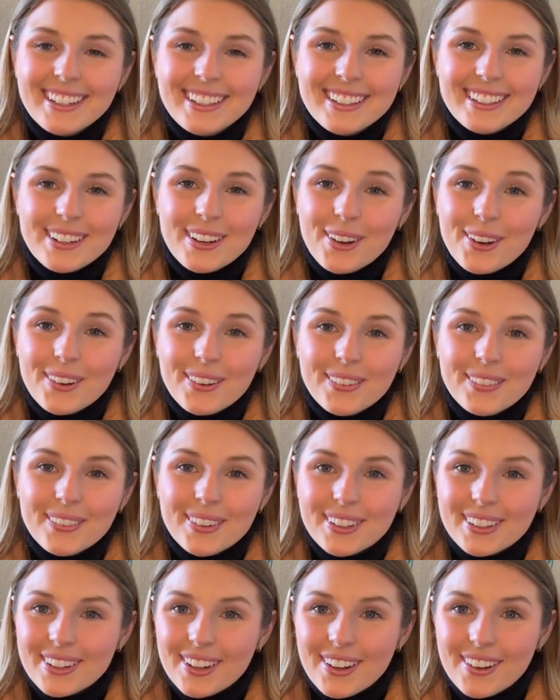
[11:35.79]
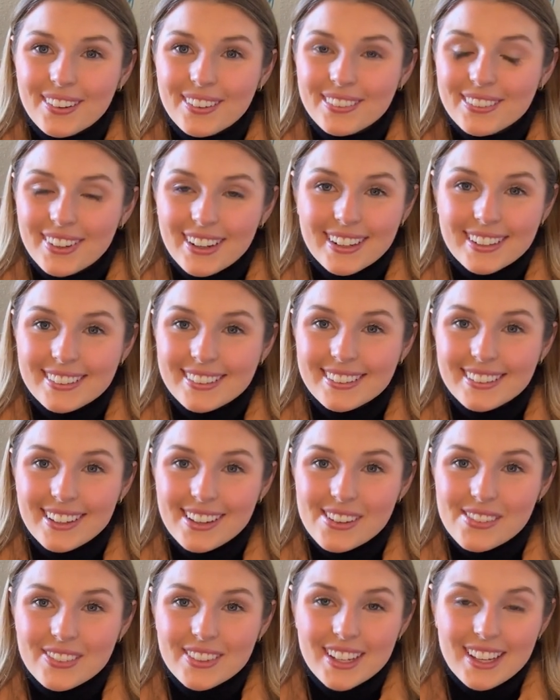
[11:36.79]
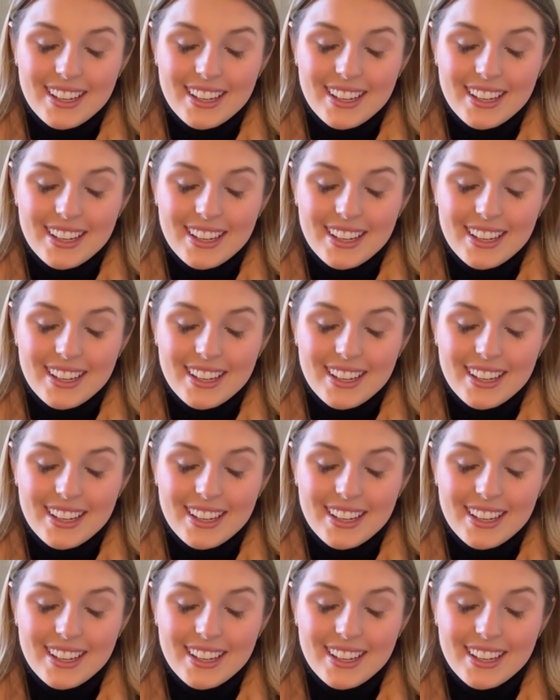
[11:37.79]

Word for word: know where to go to find stuff.